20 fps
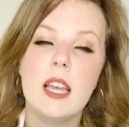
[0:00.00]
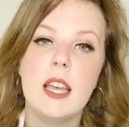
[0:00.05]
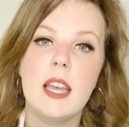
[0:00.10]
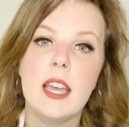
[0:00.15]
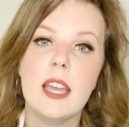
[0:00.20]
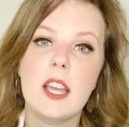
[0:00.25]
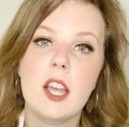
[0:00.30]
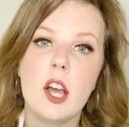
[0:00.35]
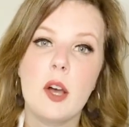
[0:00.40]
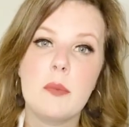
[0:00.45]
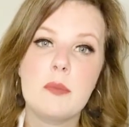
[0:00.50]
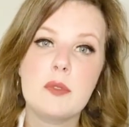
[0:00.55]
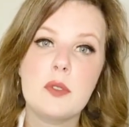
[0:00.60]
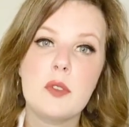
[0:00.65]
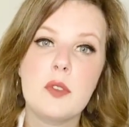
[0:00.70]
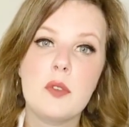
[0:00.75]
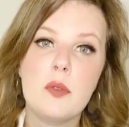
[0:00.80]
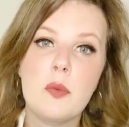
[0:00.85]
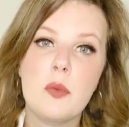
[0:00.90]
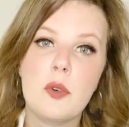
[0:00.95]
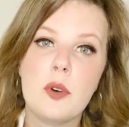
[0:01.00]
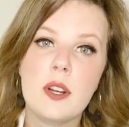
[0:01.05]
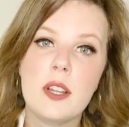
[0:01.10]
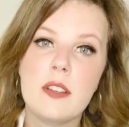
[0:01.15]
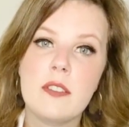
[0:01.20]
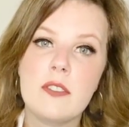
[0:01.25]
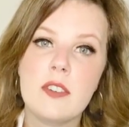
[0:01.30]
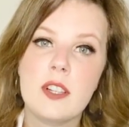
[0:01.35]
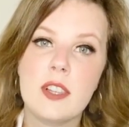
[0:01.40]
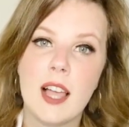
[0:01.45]
It comes with a
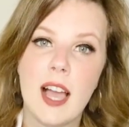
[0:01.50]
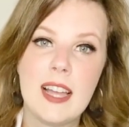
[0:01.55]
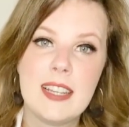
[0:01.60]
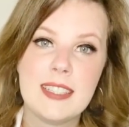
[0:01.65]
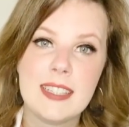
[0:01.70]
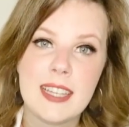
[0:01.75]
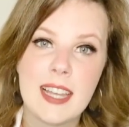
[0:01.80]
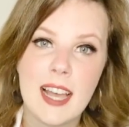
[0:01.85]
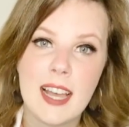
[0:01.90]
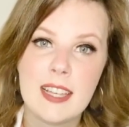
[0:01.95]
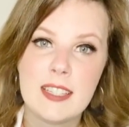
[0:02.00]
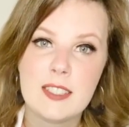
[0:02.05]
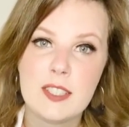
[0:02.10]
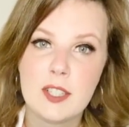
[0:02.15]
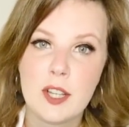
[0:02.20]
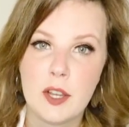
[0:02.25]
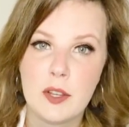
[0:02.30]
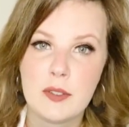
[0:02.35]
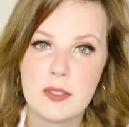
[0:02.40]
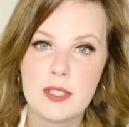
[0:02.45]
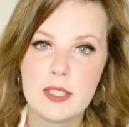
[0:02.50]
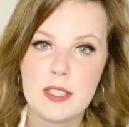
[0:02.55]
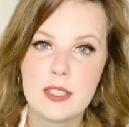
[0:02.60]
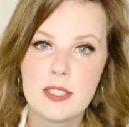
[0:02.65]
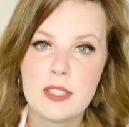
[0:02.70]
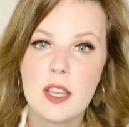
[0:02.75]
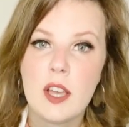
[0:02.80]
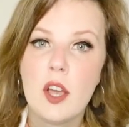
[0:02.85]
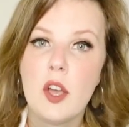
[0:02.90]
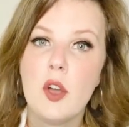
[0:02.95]
warning for lactic
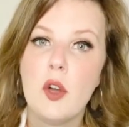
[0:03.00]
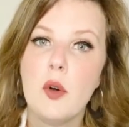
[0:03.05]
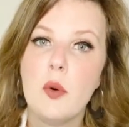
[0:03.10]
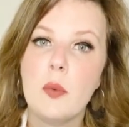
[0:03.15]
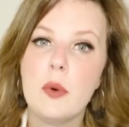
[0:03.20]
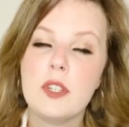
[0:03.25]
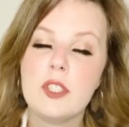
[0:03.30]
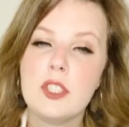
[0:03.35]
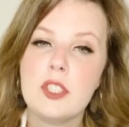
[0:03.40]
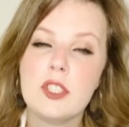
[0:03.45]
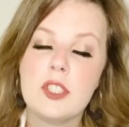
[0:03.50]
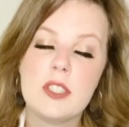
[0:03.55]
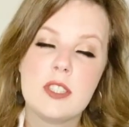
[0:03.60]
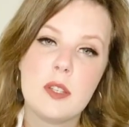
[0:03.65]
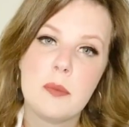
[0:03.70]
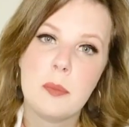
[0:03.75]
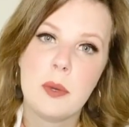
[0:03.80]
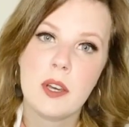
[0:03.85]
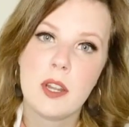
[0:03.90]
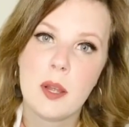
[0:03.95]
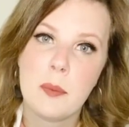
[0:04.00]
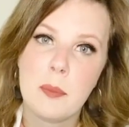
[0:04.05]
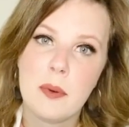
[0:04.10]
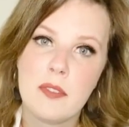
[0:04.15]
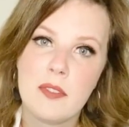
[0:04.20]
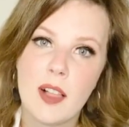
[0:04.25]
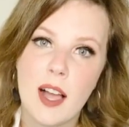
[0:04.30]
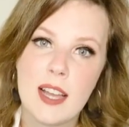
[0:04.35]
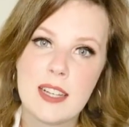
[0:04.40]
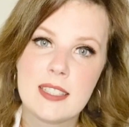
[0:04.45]
acidosis, which is just a buildup
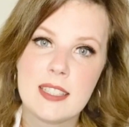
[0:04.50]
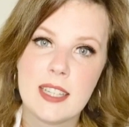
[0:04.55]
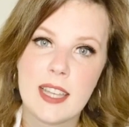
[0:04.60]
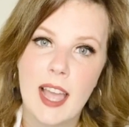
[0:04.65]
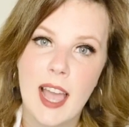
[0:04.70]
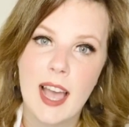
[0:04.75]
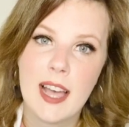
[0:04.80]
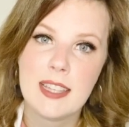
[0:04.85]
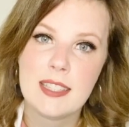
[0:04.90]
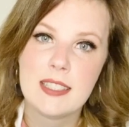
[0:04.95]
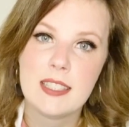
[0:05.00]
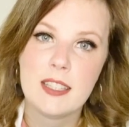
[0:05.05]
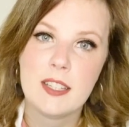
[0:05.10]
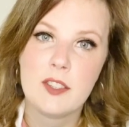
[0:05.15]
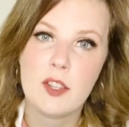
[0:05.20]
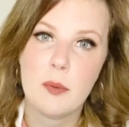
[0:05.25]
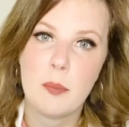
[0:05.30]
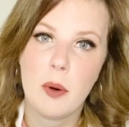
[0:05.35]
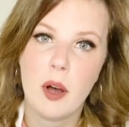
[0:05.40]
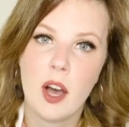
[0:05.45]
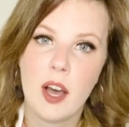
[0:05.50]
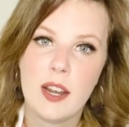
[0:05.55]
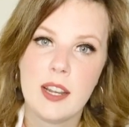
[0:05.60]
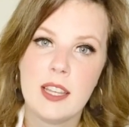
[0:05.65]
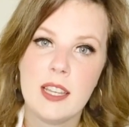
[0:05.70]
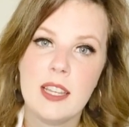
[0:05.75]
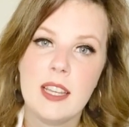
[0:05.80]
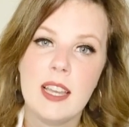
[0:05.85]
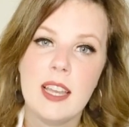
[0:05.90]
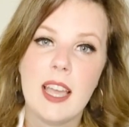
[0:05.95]
of lactic acid in the
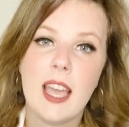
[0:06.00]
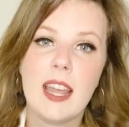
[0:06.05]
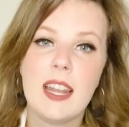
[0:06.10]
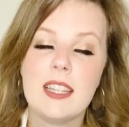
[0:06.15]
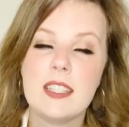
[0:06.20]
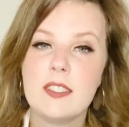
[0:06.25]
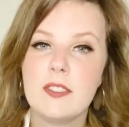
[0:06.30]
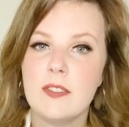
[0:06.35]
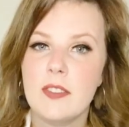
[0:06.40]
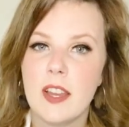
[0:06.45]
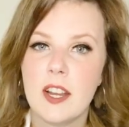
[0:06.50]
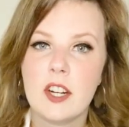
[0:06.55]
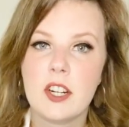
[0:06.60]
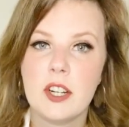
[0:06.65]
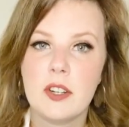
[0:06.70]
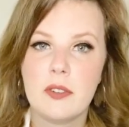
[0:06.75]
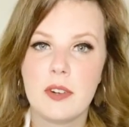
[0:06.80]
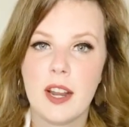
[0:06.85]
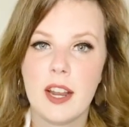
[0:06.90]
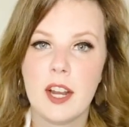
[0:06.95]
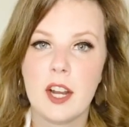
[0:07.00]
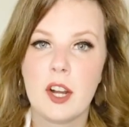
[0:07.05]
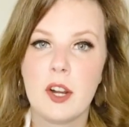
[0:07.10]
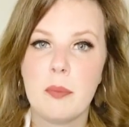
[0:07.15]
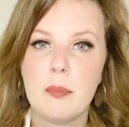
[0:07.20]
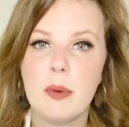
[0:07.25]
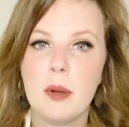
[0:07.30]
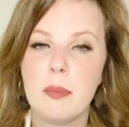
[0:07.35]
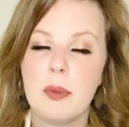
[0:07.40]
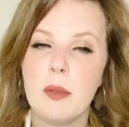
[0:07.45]
body, and it's very
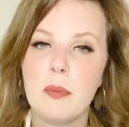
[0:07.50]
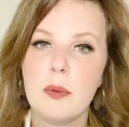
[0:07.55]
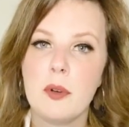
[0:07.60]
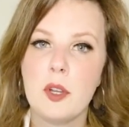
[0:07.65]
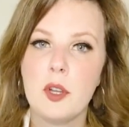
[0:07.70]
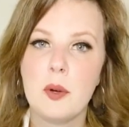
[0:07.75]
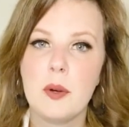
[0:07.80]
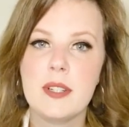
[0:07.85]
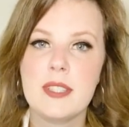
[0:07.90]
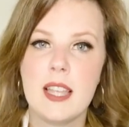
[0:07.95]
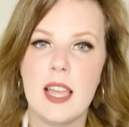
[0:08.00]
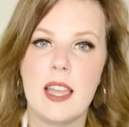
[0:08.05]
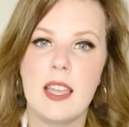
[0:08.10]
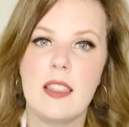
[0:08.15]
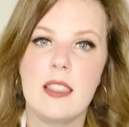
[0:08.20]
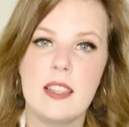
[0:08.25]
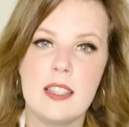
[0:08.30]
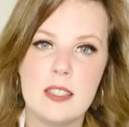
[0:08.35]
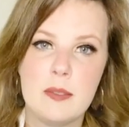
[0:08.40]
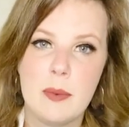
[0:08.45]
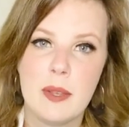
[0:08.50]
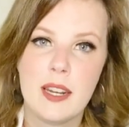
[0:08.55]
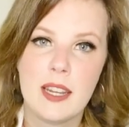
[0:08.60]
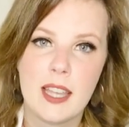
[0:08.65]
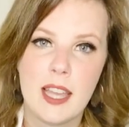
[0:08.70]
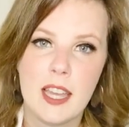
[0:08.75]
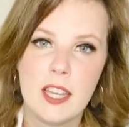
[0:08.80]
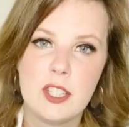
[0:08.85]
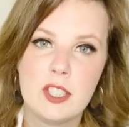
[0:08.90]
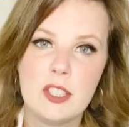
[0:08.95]
rare, but people who are taking this
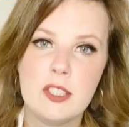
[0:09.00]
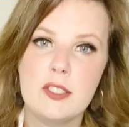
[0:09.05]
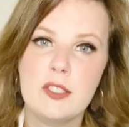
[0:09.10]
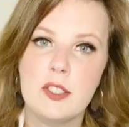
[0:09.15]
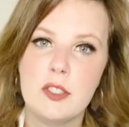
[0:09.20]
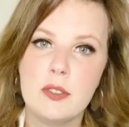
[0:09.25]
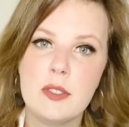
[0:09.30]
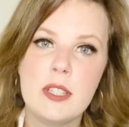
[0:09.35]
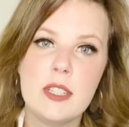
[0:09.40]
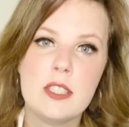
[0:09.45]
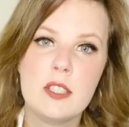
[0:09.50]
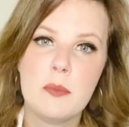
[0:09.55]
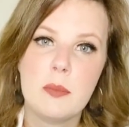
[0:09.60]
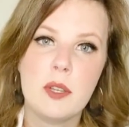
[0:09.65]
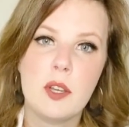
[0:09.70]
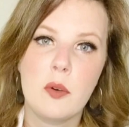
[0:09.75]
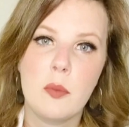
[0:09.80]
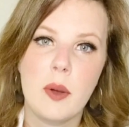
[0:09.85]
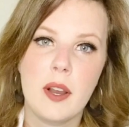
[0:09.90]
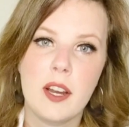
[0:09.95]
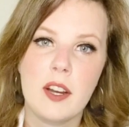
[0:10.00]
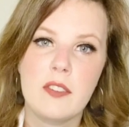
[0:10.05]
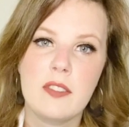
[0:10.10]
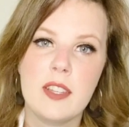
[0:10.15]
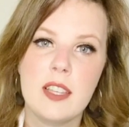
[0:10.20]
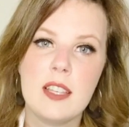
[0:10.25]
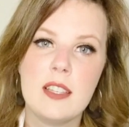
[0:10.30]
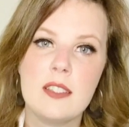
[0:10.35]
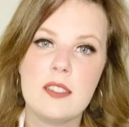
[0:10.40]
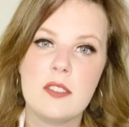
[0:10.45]
medication do need to be aware of
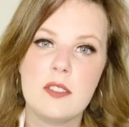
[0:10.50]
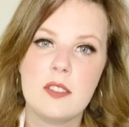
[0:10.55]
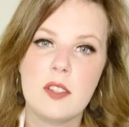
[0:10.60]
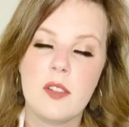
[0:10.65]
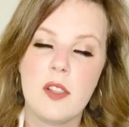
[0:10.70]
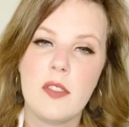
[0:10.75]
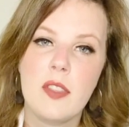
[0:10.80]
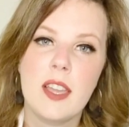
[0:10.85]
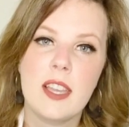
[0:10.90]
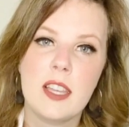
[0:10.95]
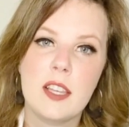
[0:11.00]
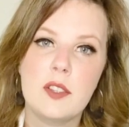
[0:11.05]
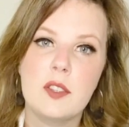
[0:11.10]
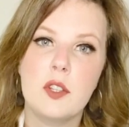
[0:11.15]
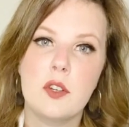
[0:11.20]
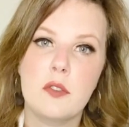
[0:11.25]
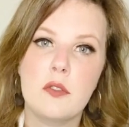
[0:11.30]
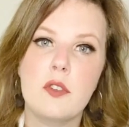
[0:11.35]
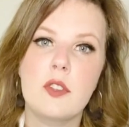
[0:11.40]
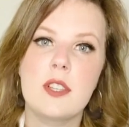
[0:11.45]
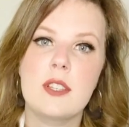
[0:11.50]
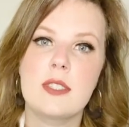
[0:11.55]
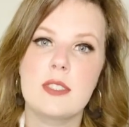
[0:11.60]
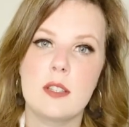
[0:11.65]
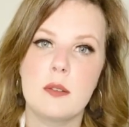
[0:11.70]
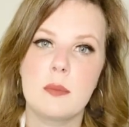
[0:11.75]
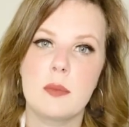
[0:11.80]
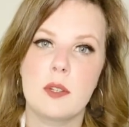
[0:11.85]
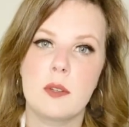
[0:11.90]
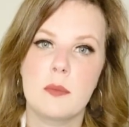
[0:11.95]
this so that they can look for the
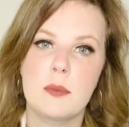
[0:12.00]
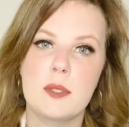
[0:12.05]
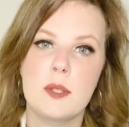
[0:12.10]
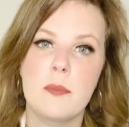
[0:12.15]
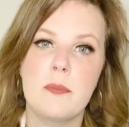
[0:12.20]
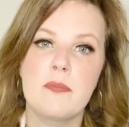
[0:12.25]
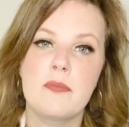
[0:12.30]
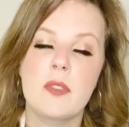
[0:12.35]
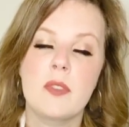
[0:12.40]
symptoms.